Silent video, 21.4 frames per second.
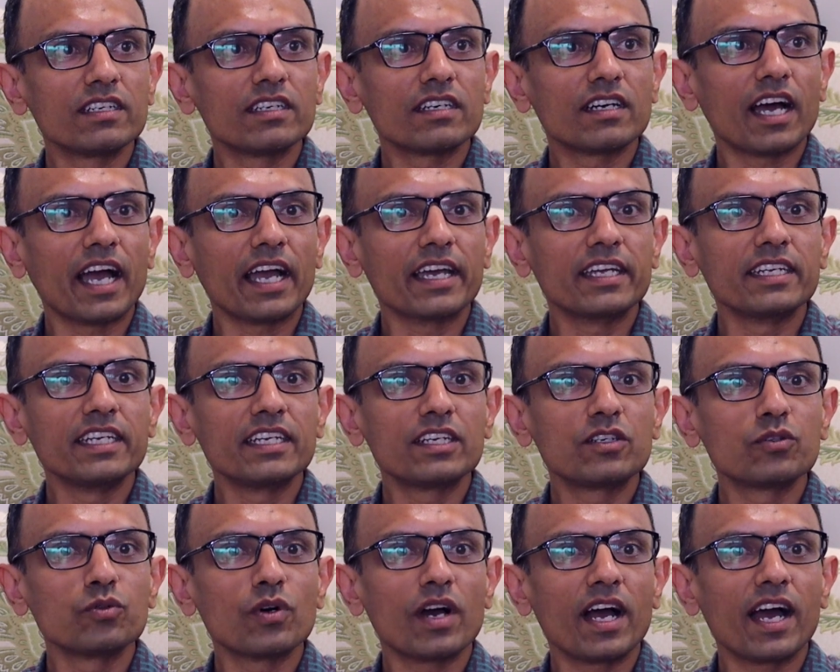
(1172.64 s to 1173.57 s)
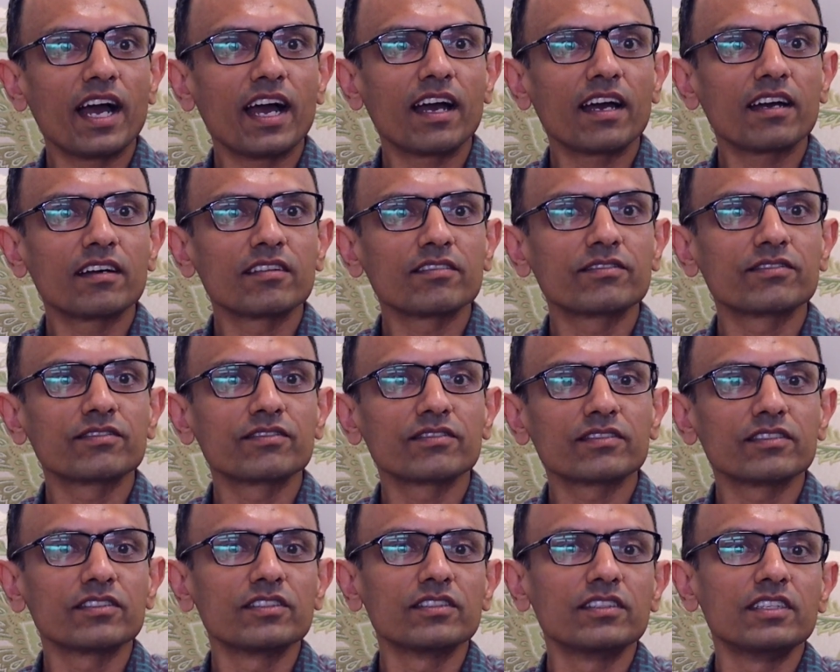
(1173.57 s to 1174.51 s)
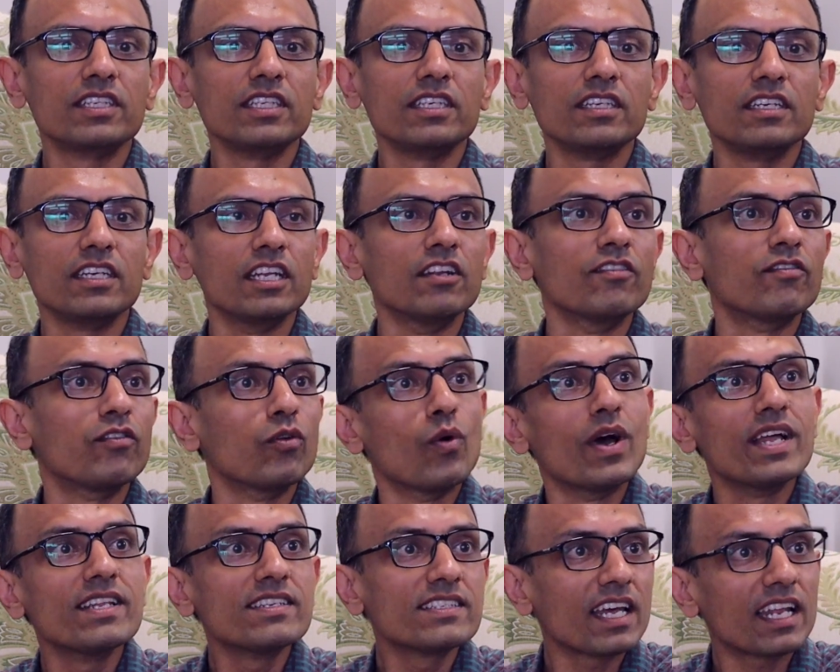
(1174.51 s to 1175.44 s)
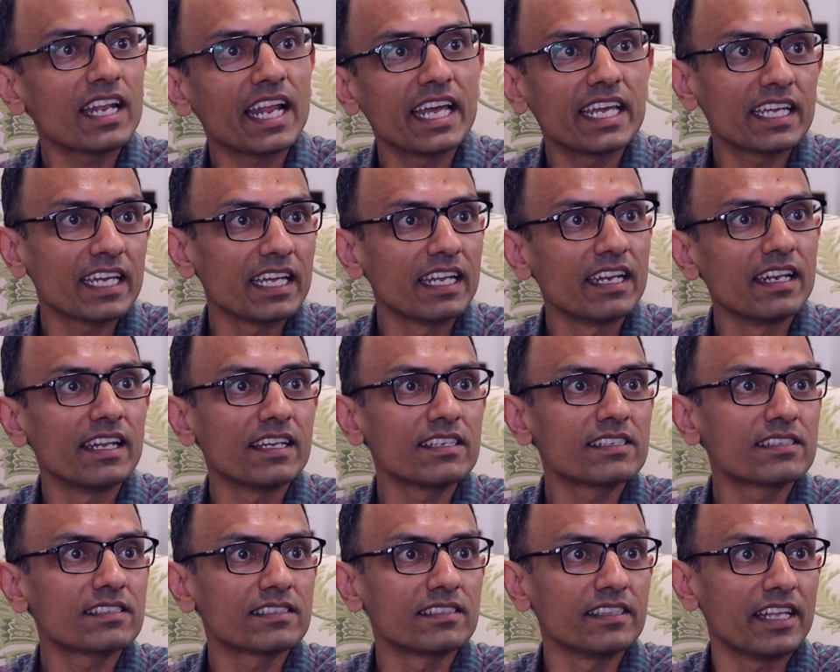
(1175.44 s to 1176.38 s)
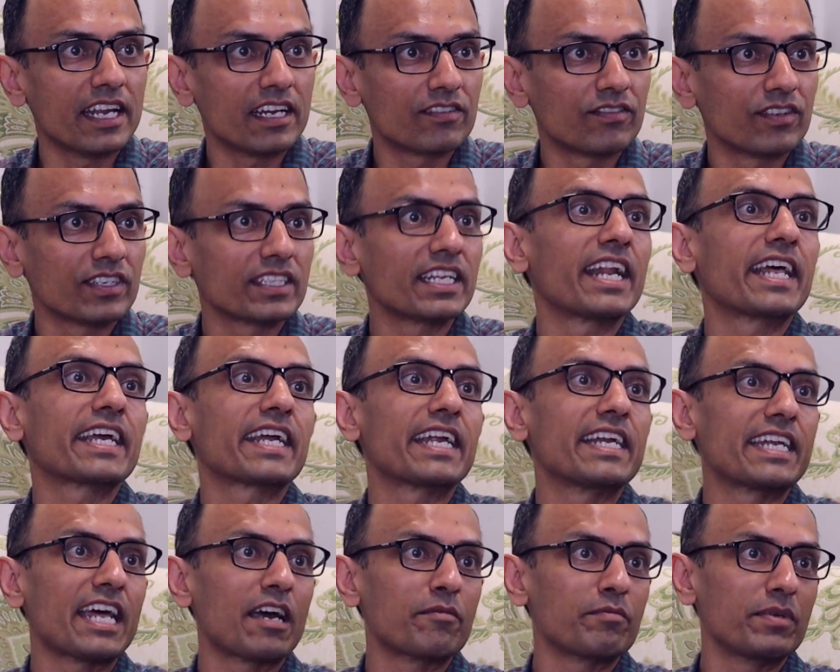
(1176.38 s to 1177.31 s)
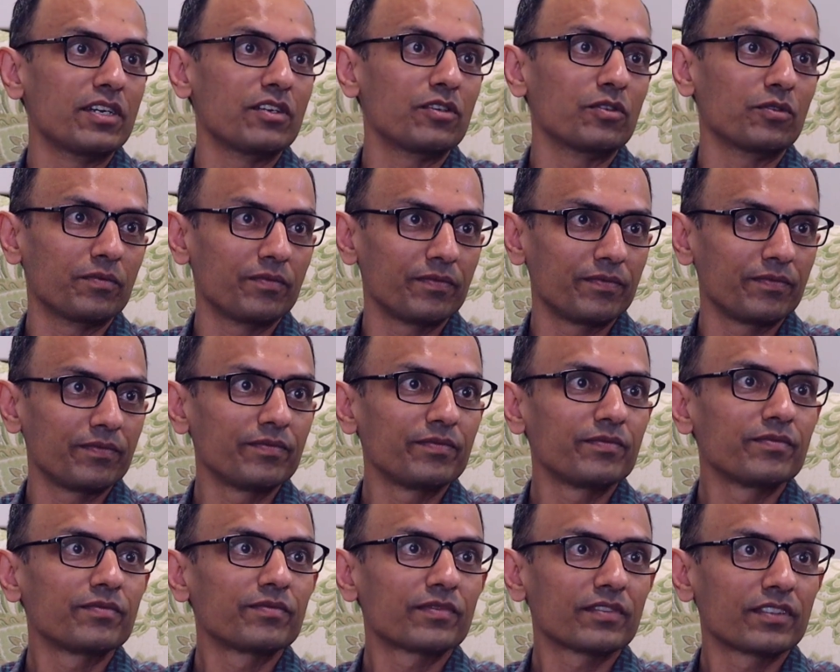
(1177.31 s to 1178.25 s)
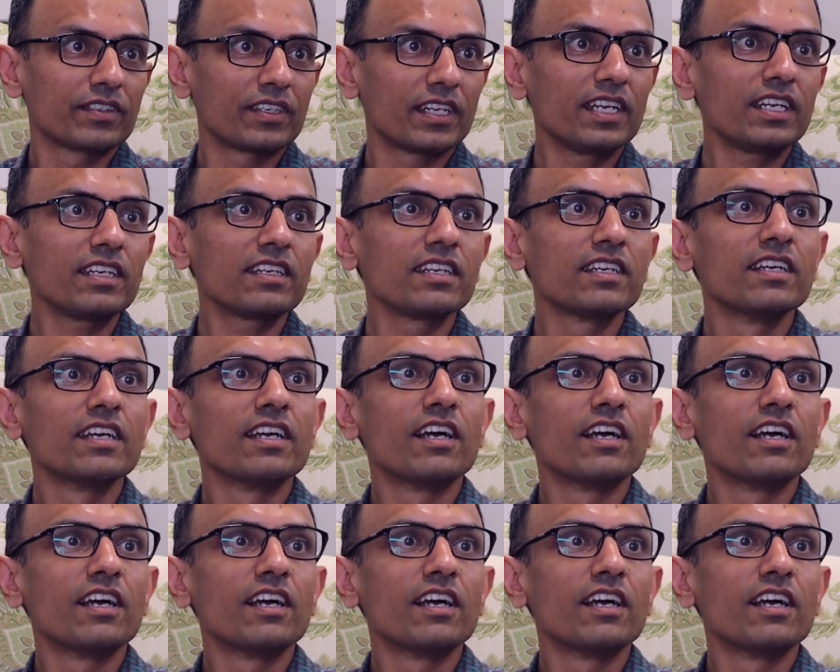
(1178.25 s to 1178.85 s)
I need to have the influenza-like illness network that I can tap into, correct?